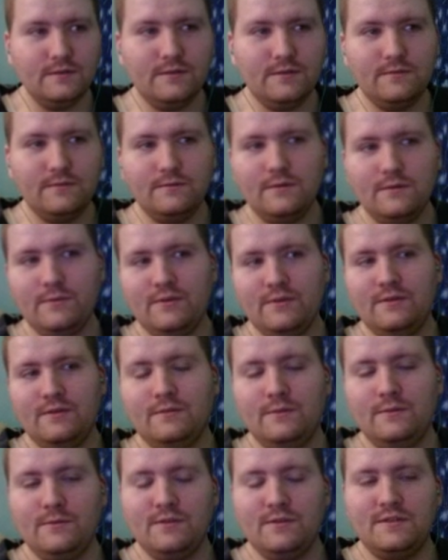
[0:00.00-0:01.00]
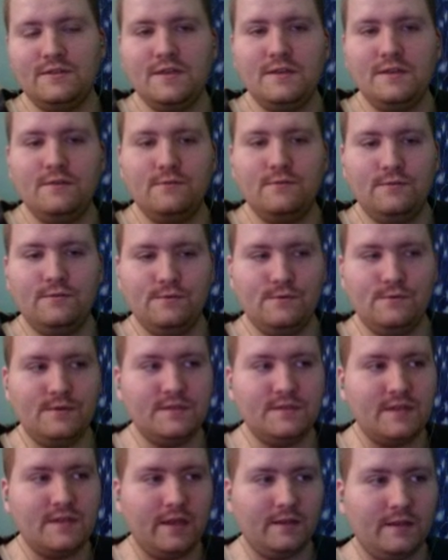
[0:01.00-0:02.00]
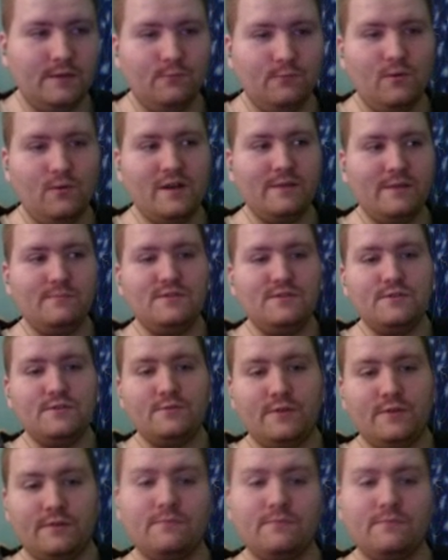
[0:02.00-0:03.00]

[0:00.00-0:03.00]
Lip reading: Let me take you through exactly what I'm doing